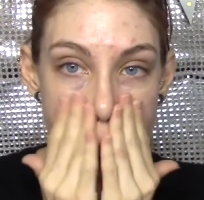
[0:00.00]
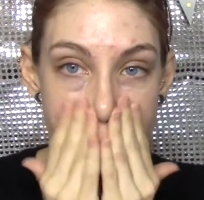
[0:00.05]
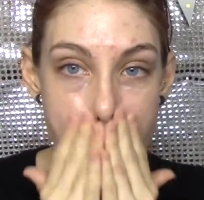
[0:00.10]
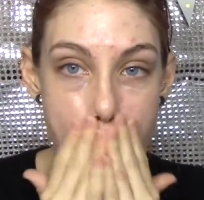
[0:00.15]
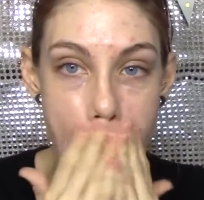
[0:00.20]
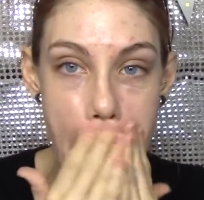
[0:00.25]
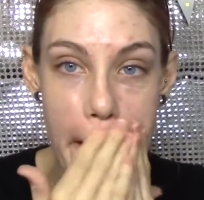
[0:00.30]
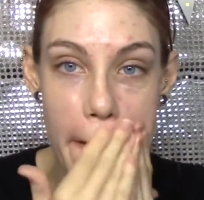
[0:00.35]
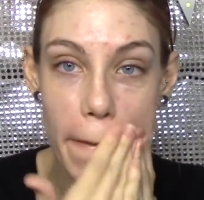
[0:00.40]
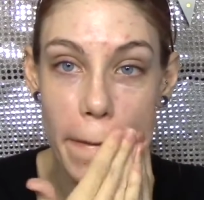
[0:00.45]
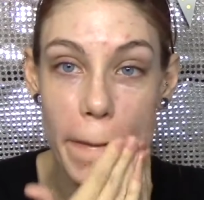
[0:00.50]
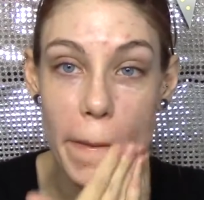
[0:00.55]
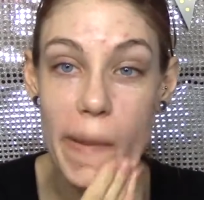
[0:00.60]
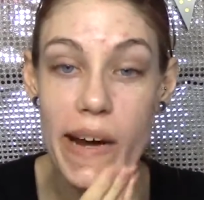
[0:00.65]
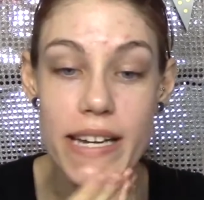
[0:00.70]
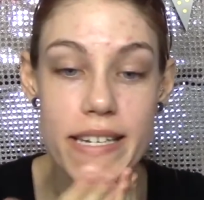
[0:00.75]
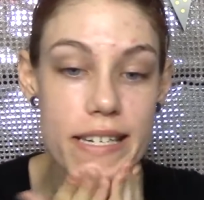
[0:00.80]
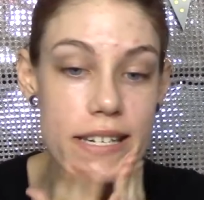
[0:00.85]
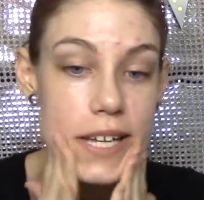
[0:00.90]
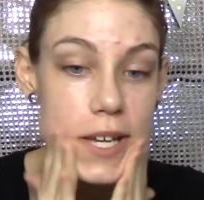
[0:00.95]

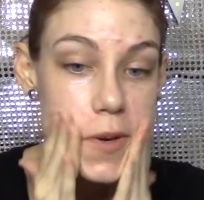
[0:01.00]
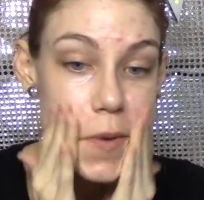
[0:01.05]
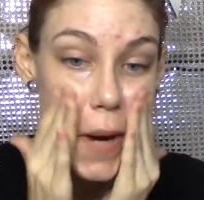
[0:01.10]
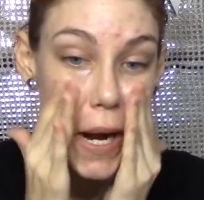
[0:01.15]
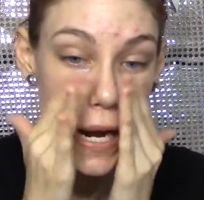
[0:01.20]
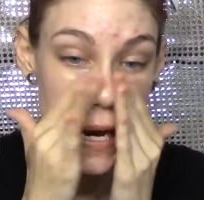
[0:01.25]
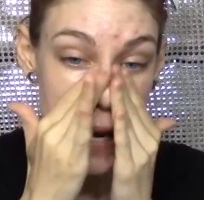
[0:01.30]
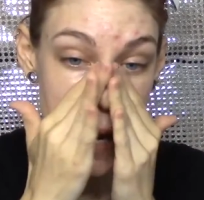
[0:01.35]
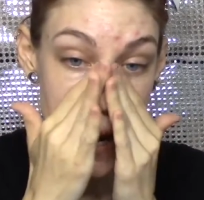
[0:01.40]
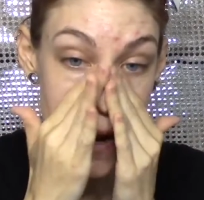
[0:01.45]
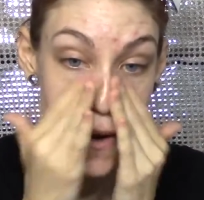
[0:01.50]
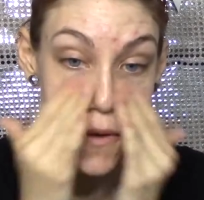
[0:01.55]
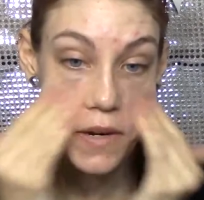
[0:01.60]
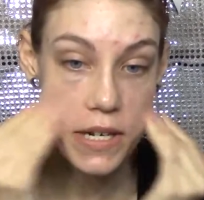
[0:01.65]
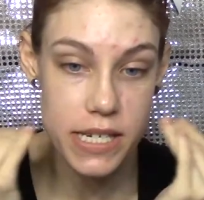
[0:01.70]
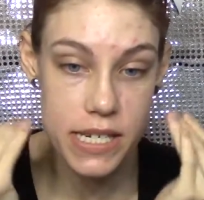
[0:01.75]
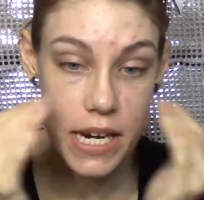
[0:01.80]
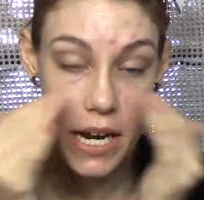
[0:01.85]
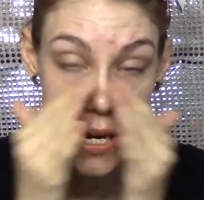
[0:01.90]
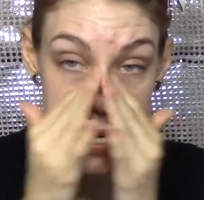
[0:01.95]
My skin right now
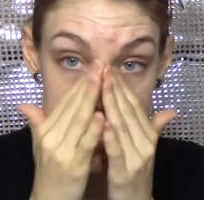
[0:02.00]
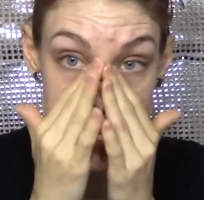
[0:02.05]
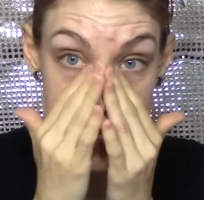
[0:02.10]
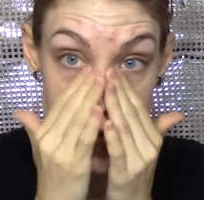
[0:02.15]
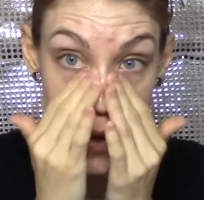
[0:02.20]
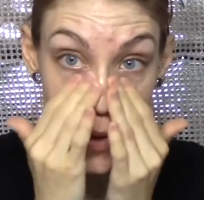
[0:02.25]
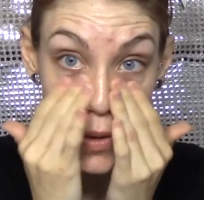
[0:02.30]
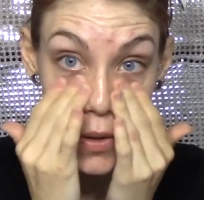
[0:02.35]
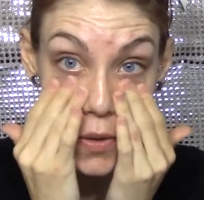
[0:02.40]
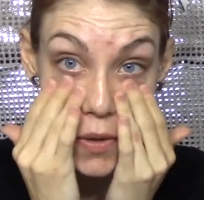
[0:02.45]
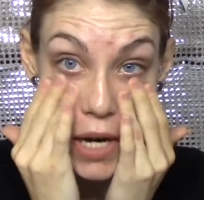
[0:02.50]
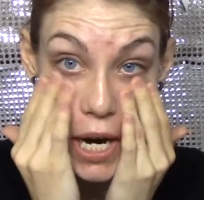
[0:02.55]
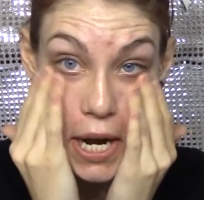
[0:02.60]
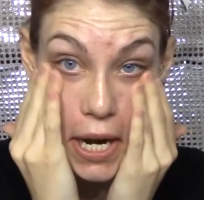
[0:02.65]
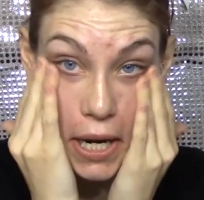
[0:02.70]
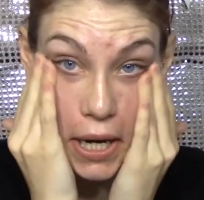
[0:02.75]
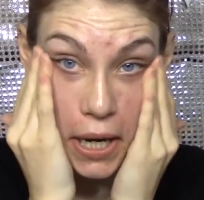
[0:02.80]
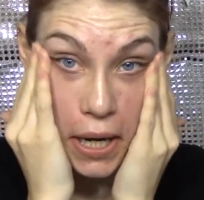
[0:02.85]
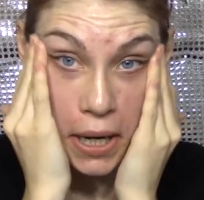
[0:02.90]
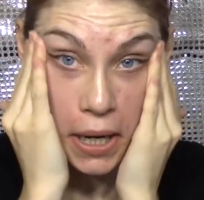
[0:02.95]
is not a total
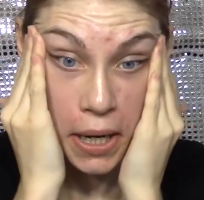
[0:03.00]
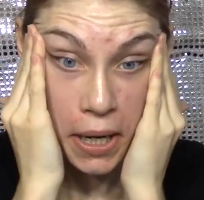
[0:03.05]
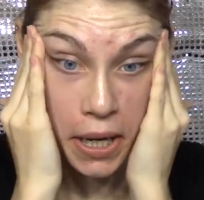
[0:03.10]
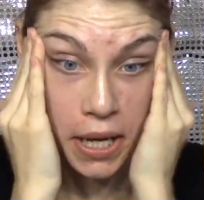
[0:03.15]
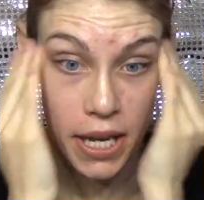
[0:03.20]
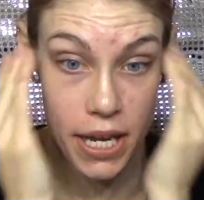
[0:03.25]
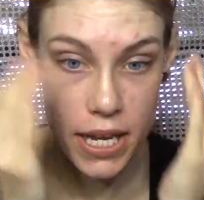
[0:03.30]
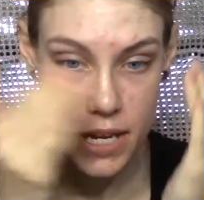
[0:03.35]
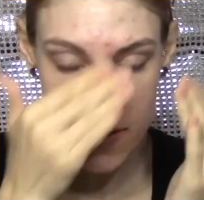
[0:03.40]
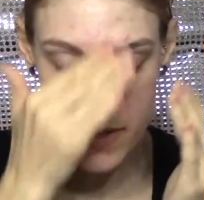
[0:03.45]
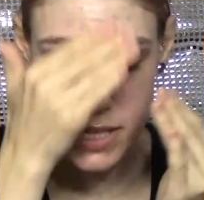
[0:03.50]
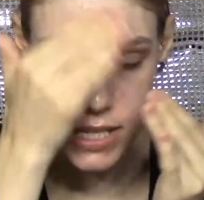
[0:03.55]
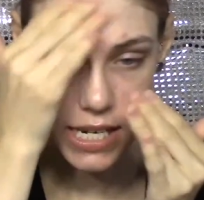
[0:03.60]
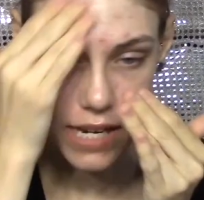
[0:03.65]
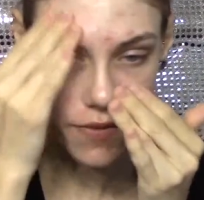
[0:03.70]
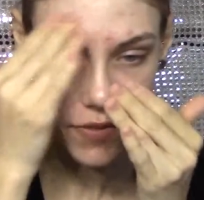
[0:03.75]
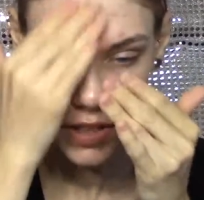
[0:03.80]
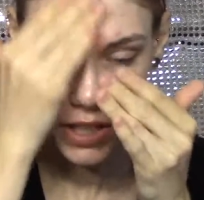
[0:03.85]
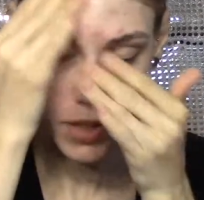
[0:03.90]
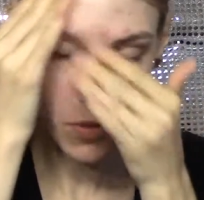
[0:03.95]
wreck. It was
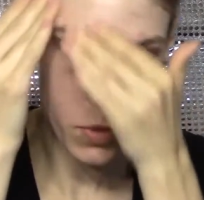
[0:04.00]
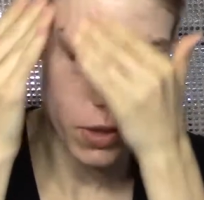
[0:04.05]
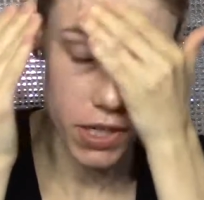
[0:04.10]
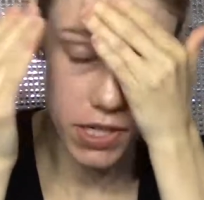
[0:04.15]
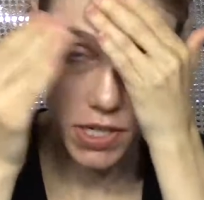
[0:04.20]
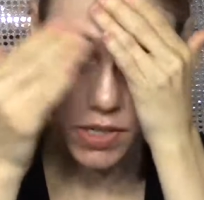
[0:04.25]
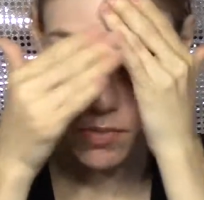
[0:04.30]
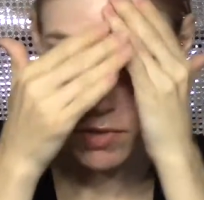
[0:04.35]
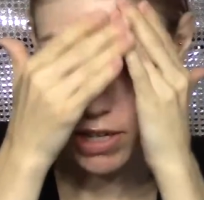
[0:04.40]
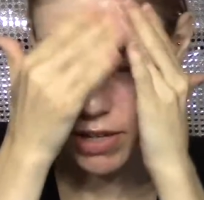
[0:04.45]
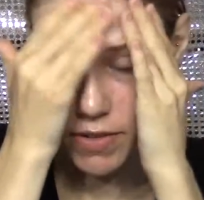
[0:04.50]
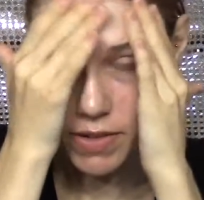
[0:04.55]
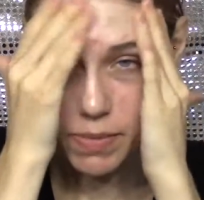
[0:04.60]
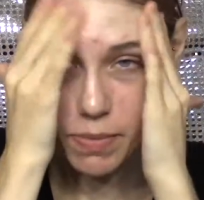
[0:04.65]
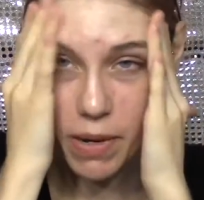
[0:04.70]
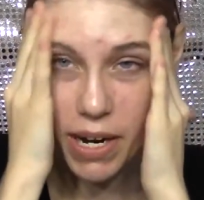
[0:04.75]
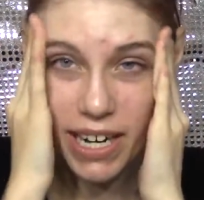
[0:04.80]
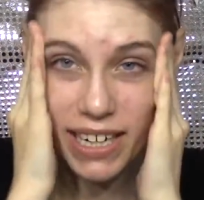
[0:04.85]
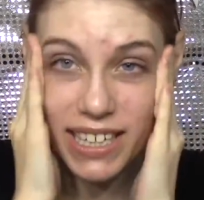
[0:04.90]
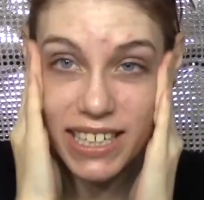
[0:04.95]
definitely worse when I was
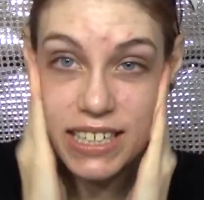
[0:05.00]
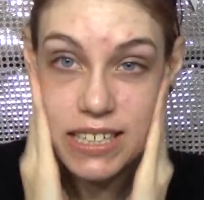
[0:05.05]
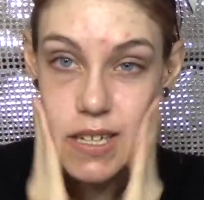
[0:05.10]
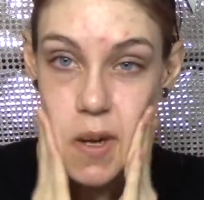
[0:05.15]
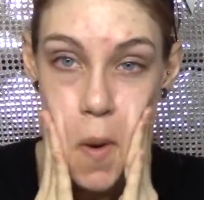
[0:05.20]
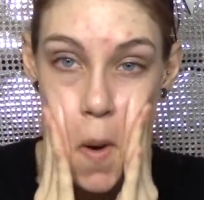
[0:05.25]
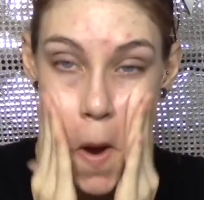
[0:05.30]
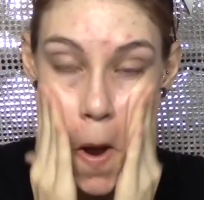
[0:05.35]
pregnant.